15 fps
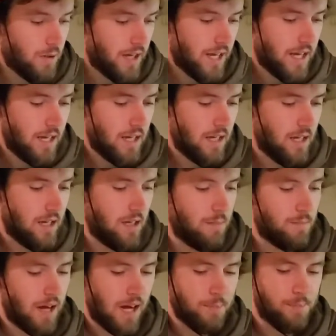ahead,
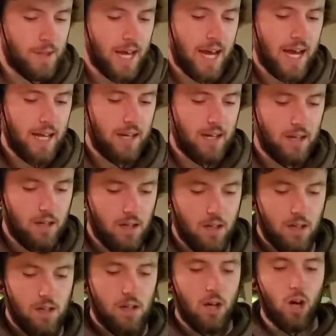pop that,
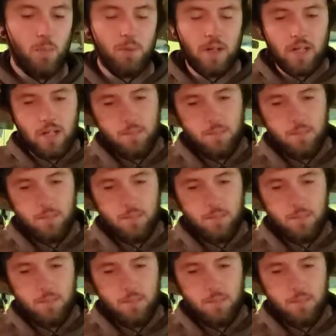open it